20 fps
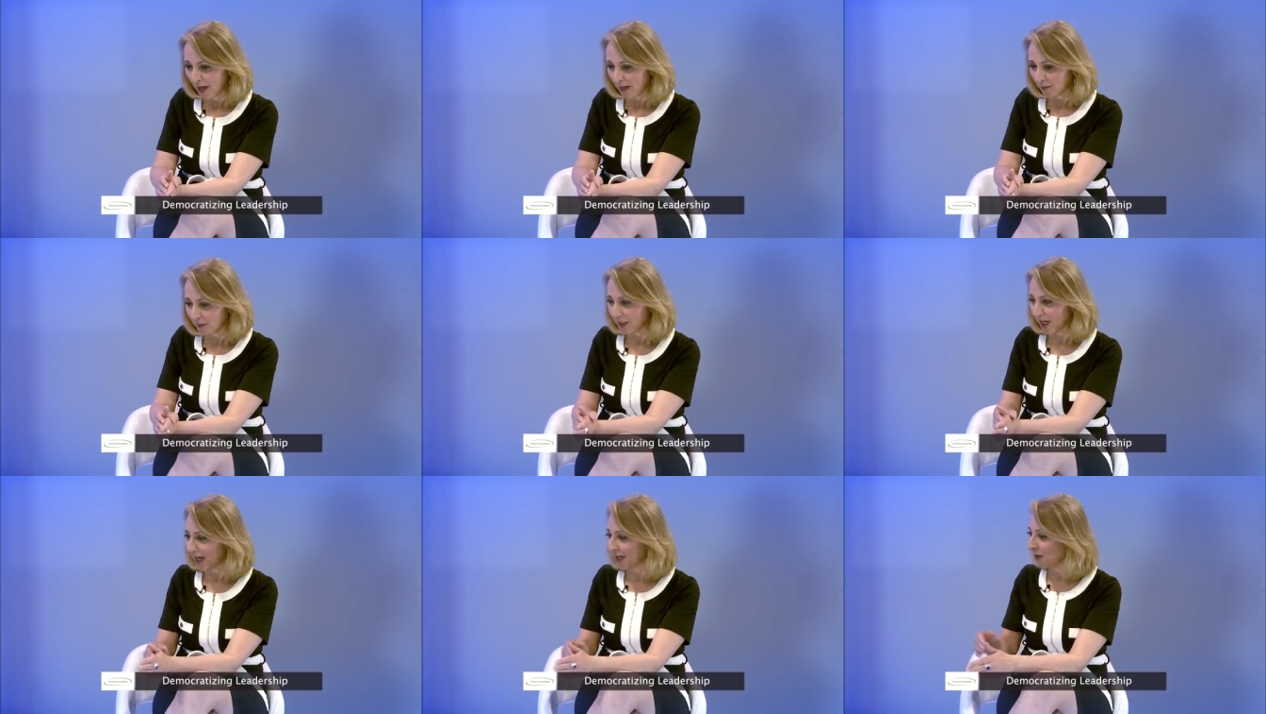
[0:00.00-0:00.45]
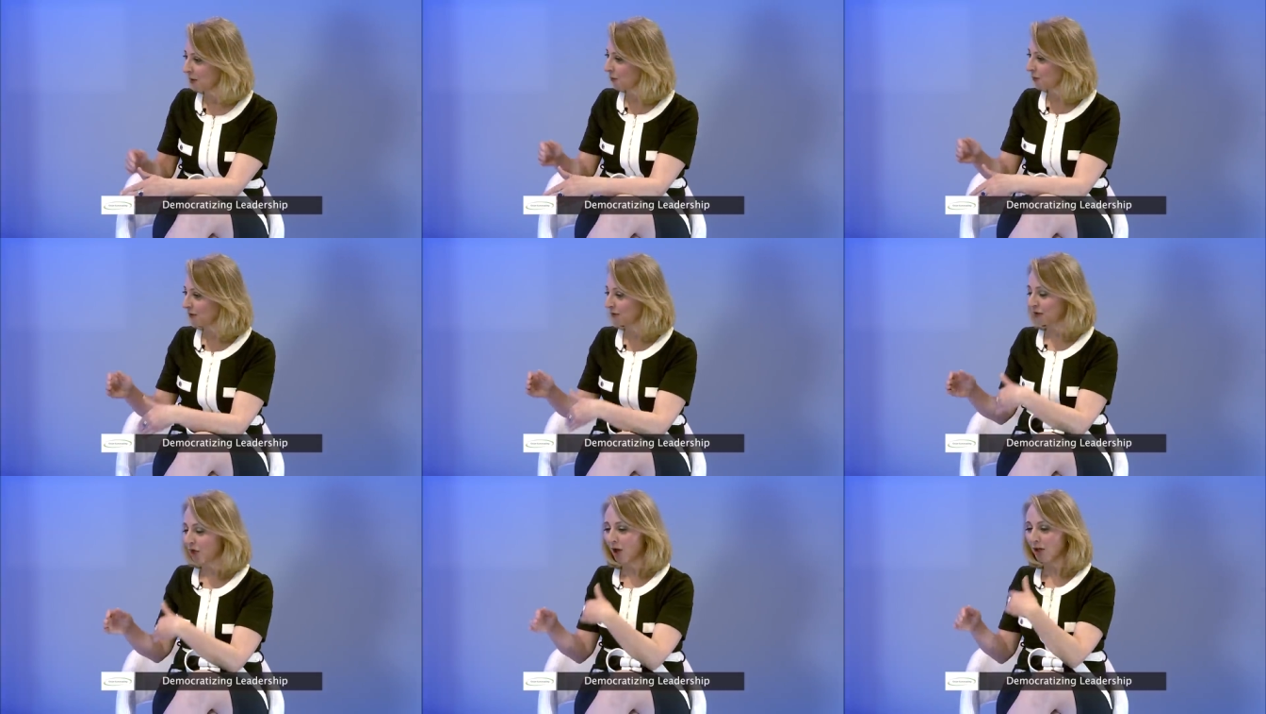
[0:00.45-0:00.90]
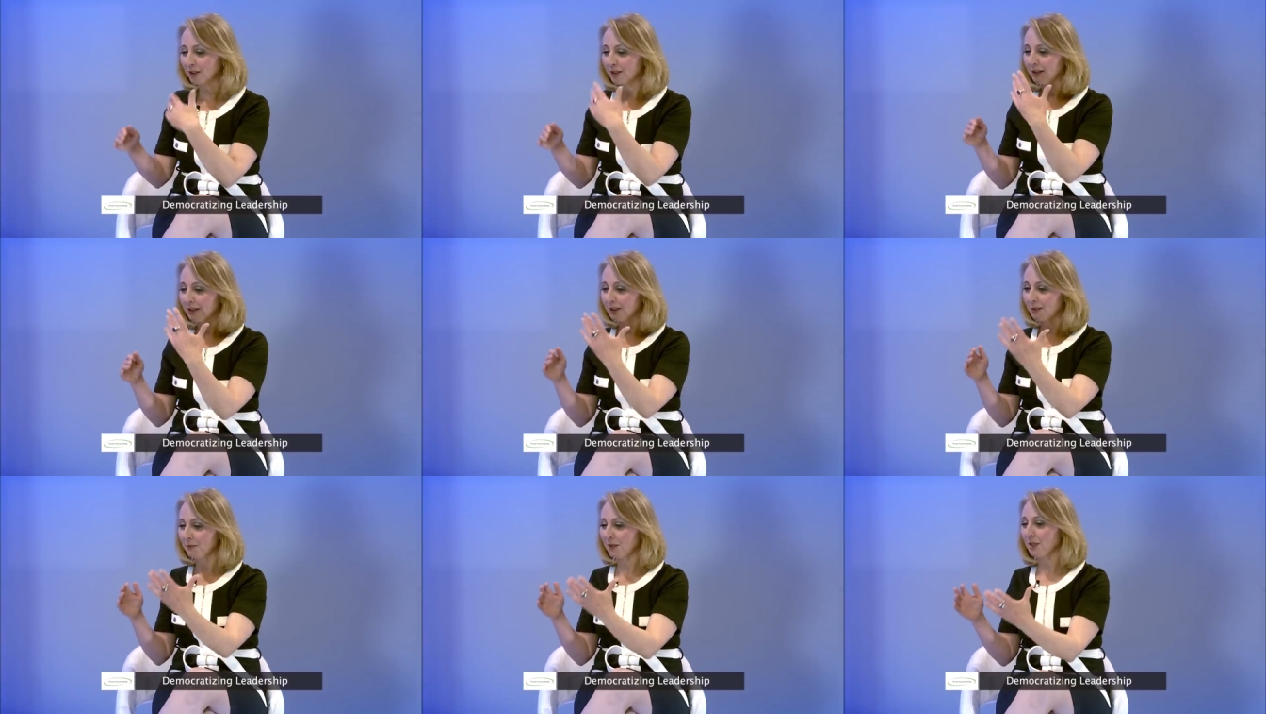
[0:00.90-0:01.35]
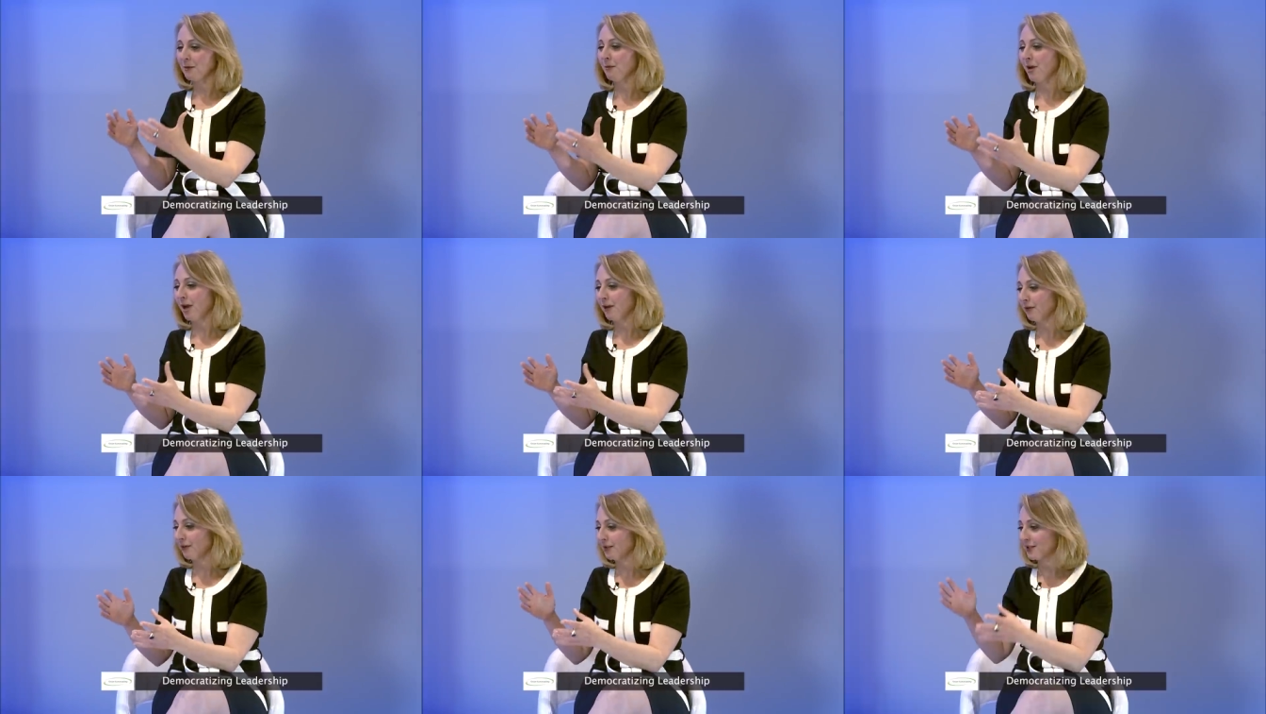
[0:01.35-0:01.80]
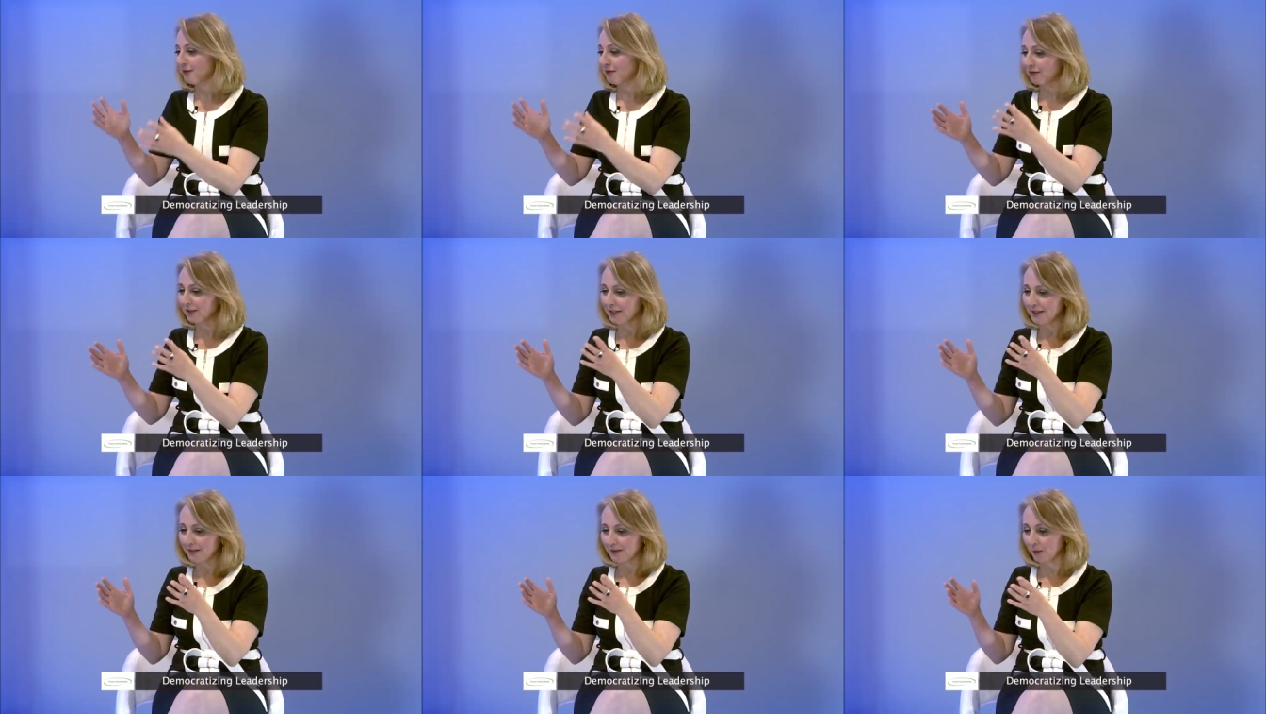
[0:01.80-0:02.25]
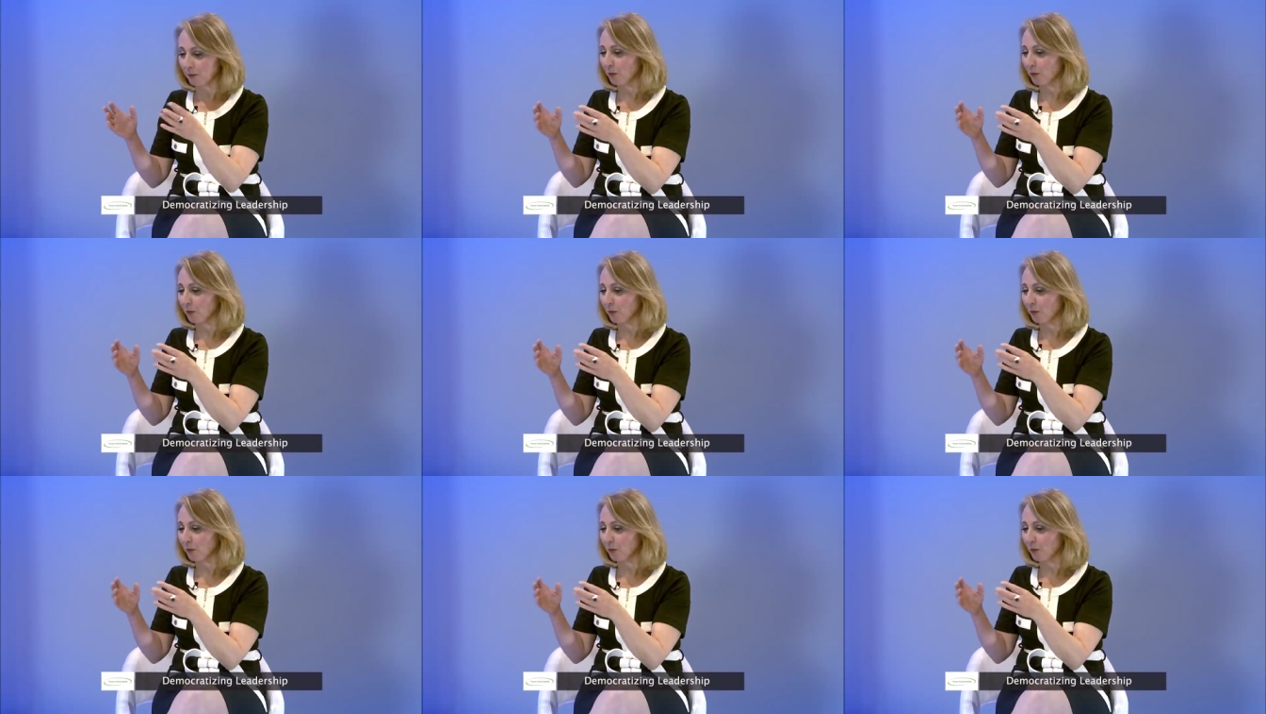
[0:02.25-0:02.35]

Mm. I know we've talked a little bit about the difference.